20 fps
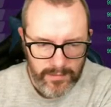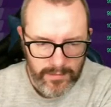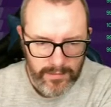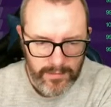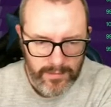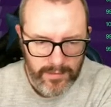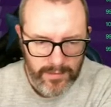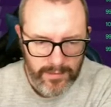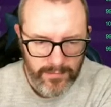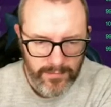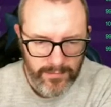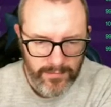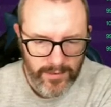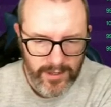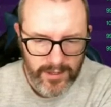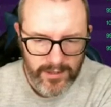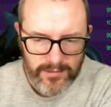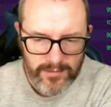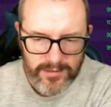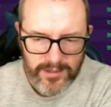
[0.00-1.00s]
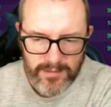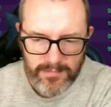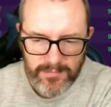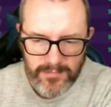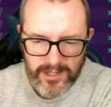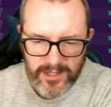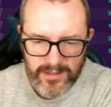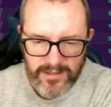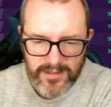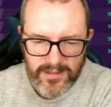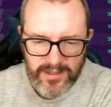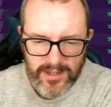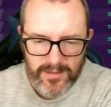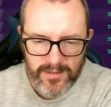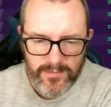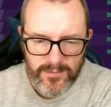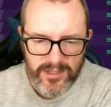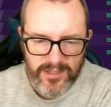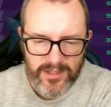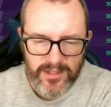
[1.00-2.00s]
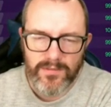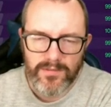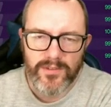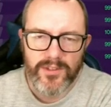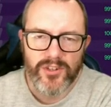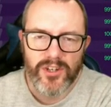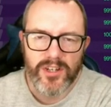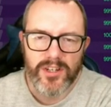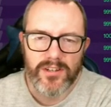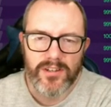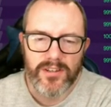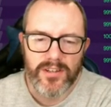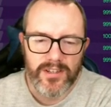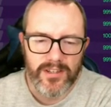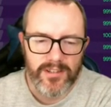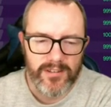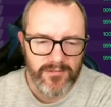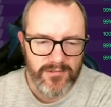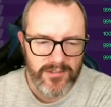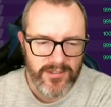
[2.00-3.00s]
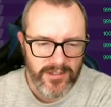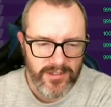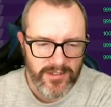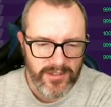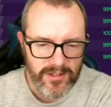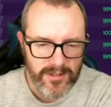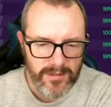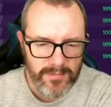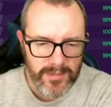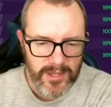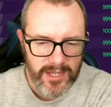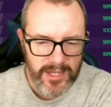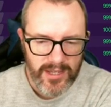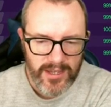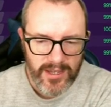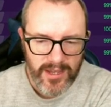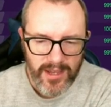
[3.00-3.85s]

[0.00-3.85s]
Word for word: All right, final 10 minutes. Can we salvage anything, or is this going to be